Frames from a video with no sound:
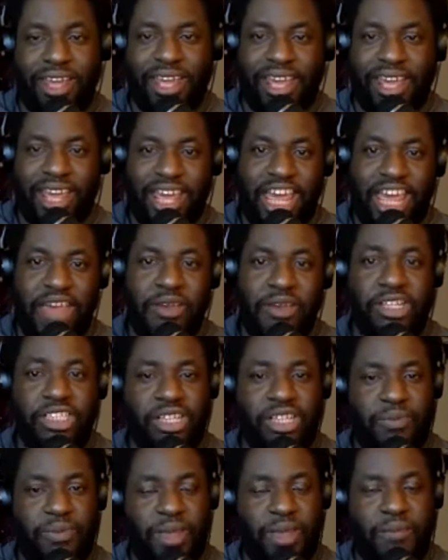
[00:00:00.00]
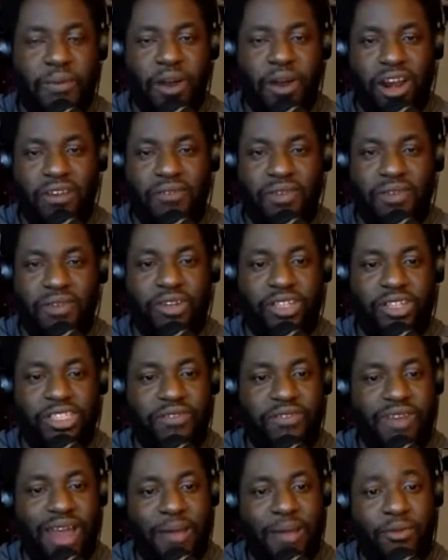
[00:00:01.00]
He used to be a part of a Christian
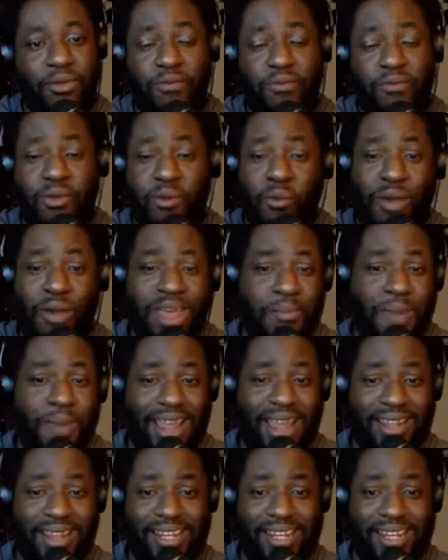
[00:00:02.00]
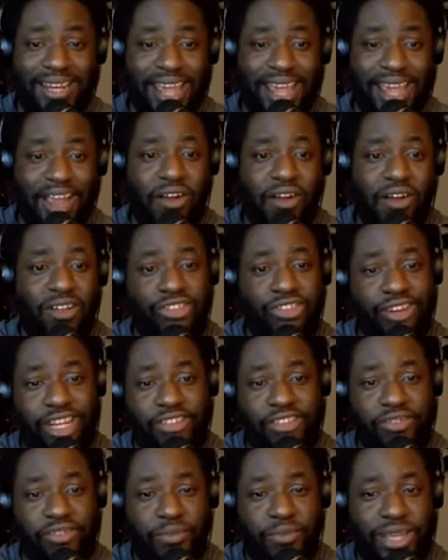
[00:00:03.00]
rap group from way back in the day called
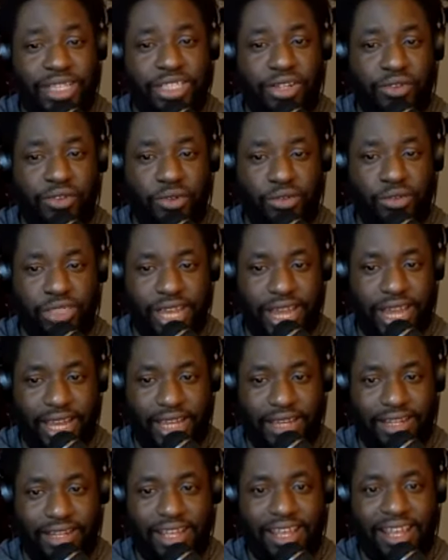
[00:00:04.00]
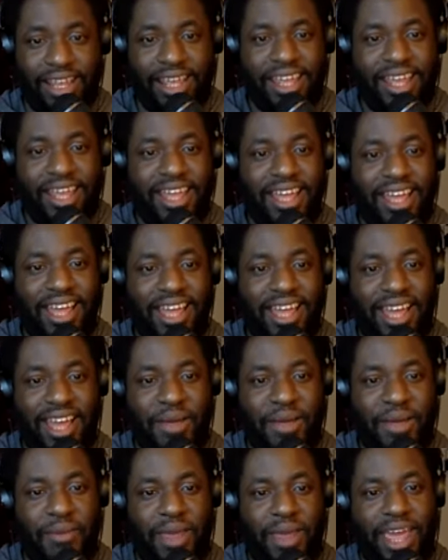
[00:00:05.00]
Transformation Crusade.
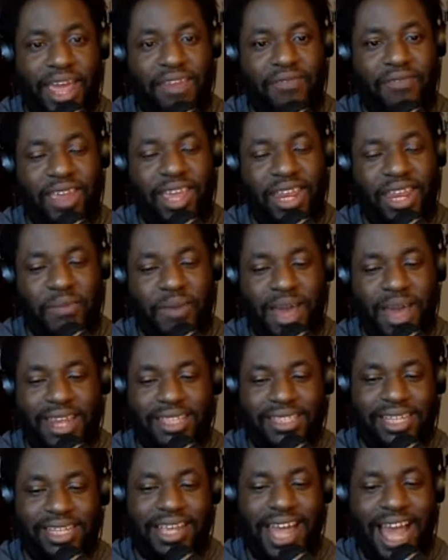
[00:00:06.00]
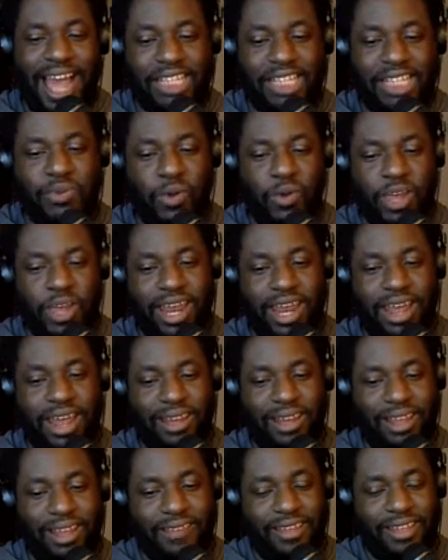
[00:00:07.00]
Um, and if anybody's a gospel head out
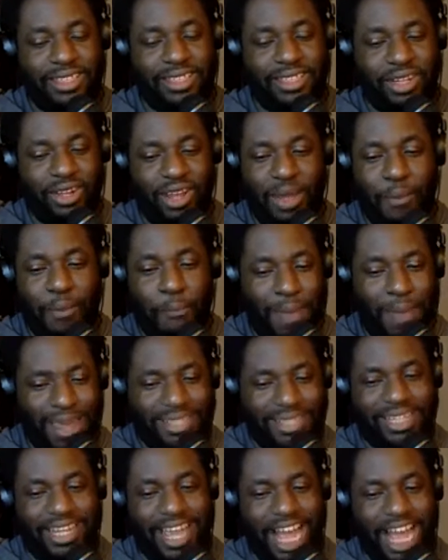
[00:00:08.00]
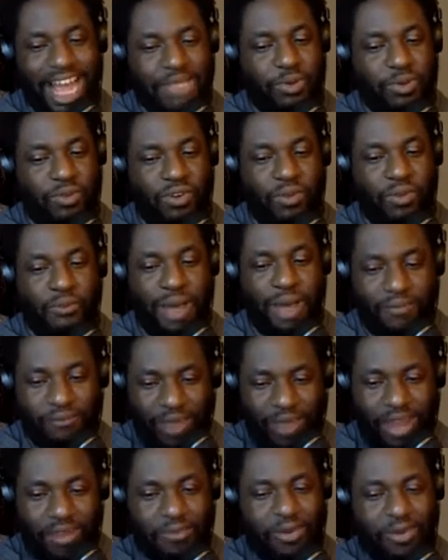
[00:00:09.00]
there, there's an amazing gospel group, my
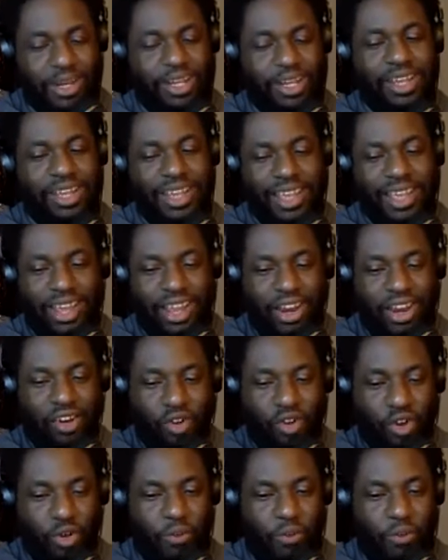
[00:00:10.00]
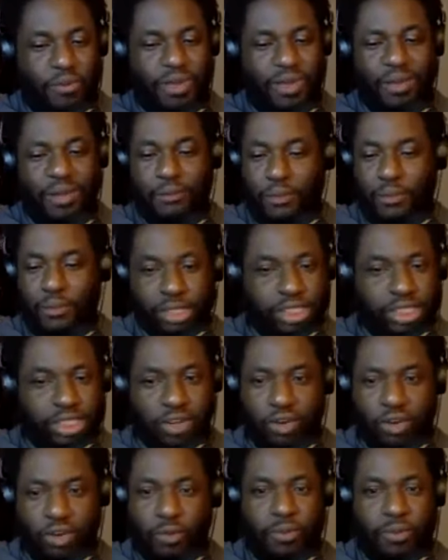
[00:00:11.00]
favorite group, music
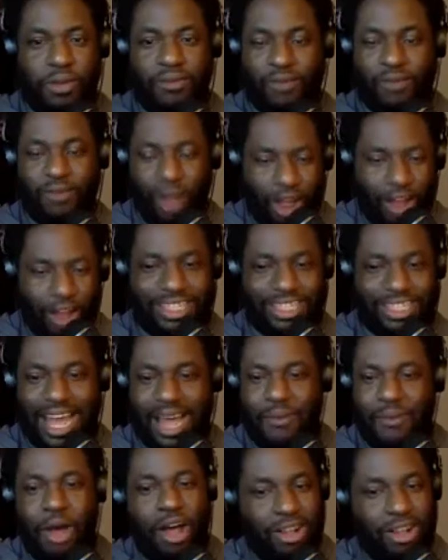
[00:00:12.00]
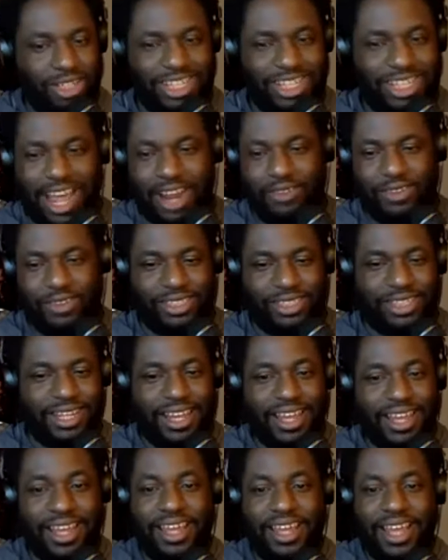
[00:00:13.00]
group of all time, all genres,
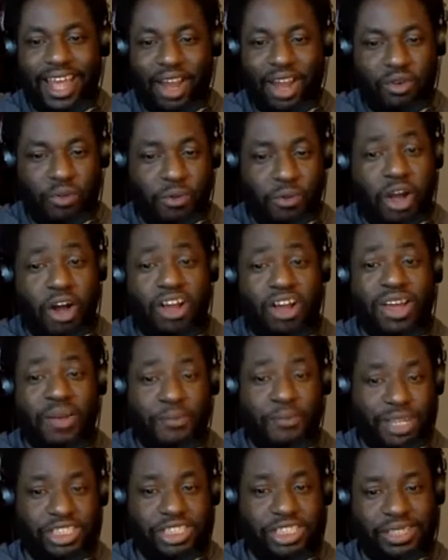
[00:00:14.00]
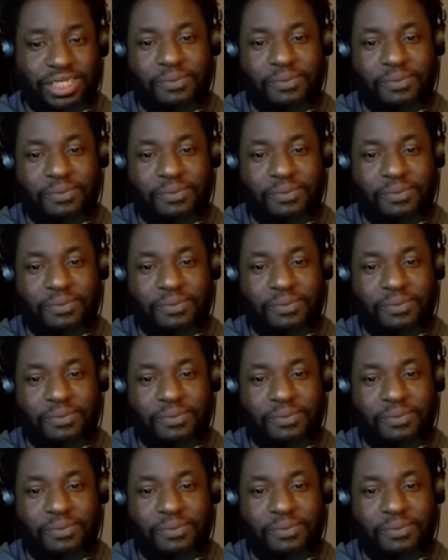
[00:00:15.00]
a group called Commission.